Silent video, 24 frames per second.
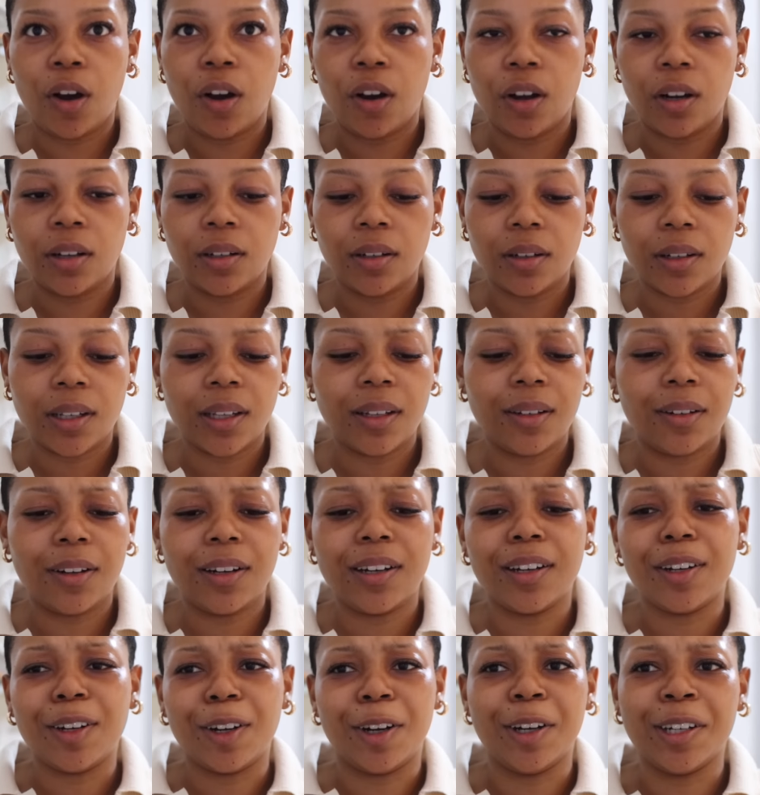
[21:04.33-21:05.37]
on, okay,
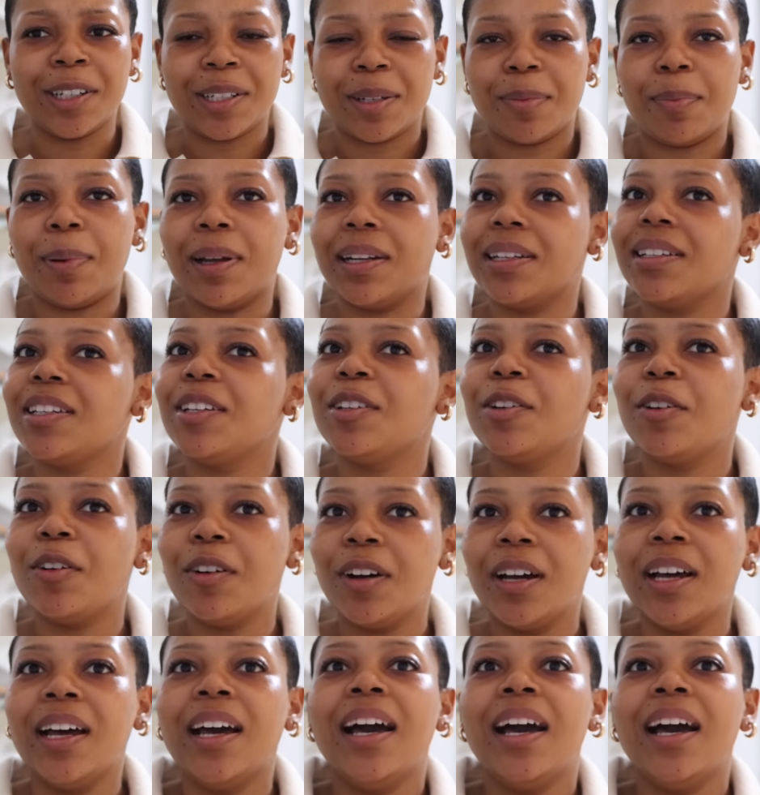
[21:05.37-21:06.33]
not a lot, but you know,